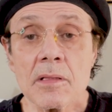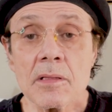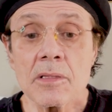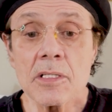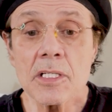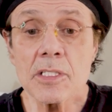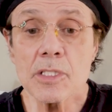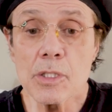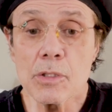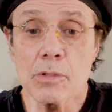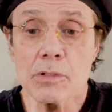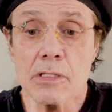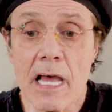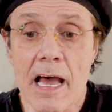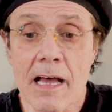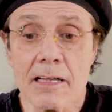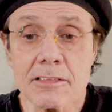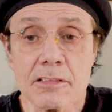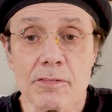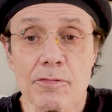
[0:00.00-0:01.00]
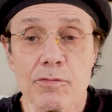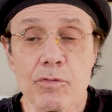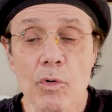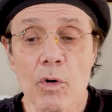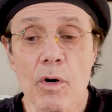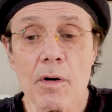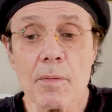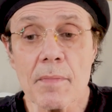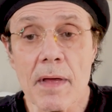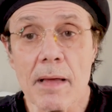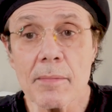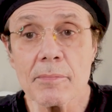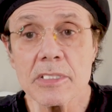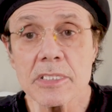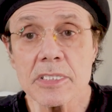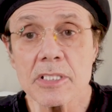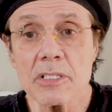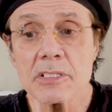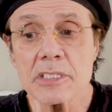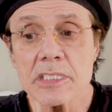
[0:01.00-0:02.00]
The 2004
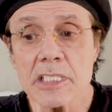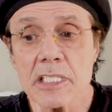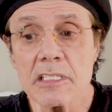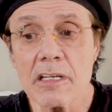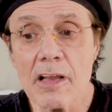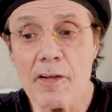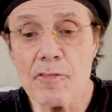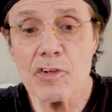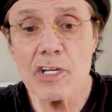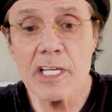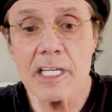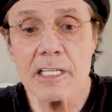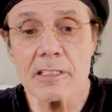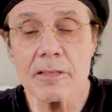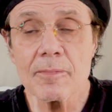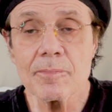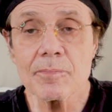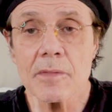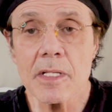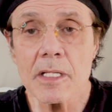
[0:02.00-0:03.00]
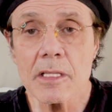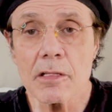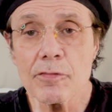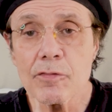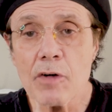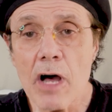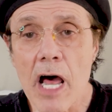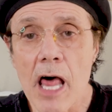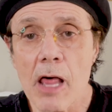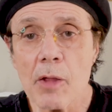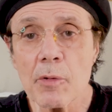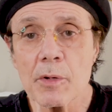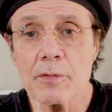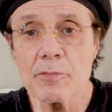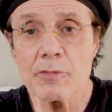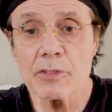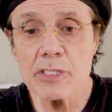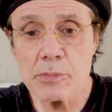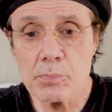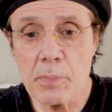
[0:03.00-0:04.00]
amendments are significant in the
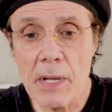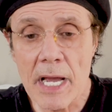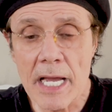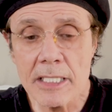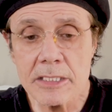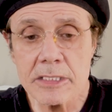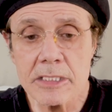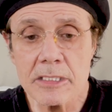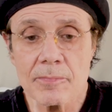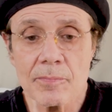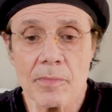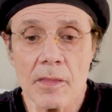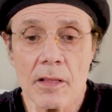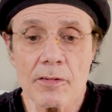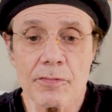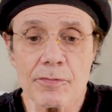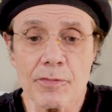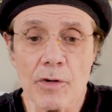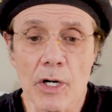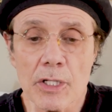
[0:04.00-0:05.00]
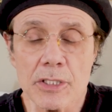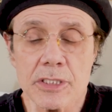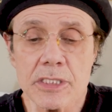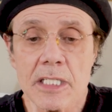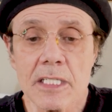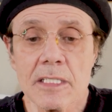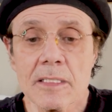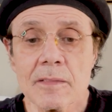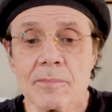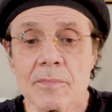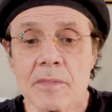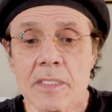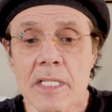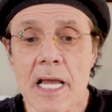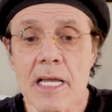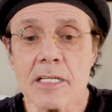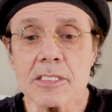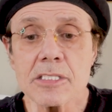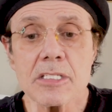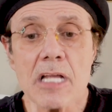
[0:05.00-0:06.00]
following respects. First,
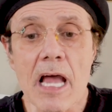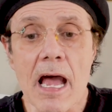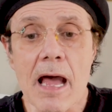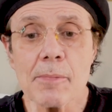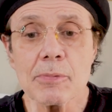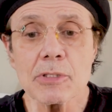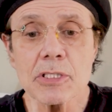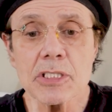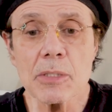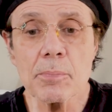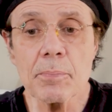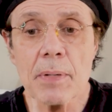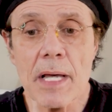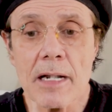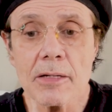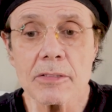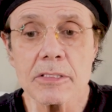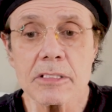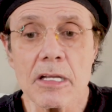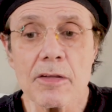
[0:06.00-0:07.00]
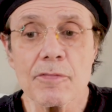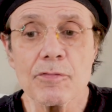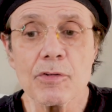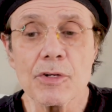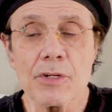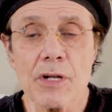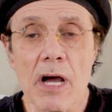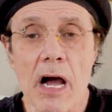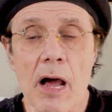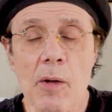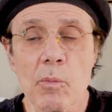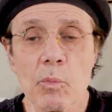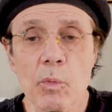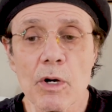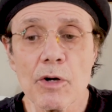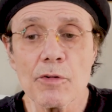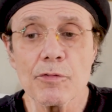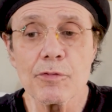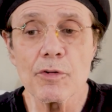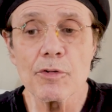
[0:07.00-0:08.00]
they establish a penalty for
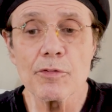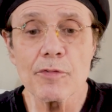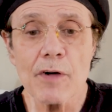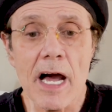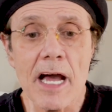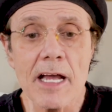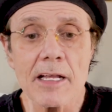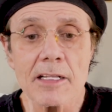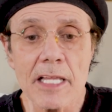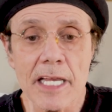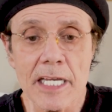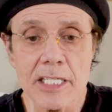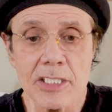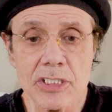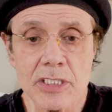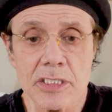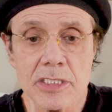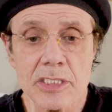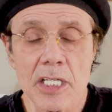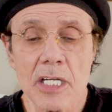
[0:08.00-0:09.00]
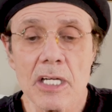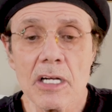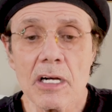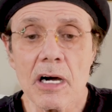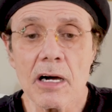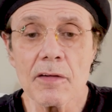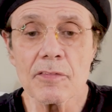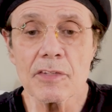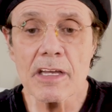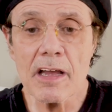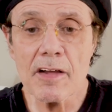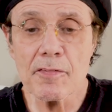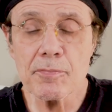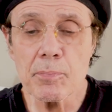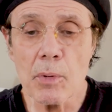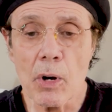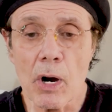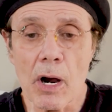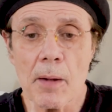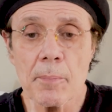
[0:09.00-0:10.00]
non-willful violations of the
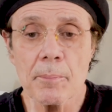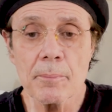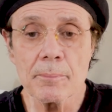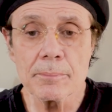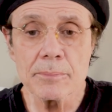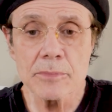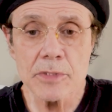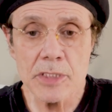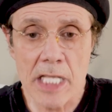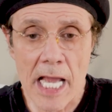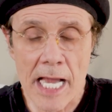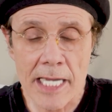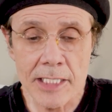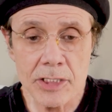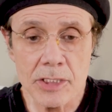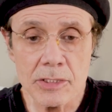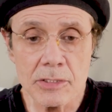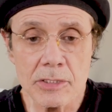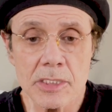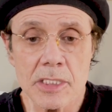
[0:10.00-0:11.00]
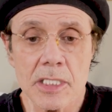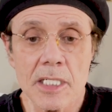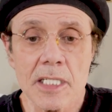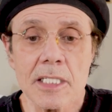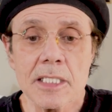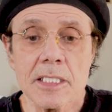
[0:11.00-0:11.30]
FBAR statutes.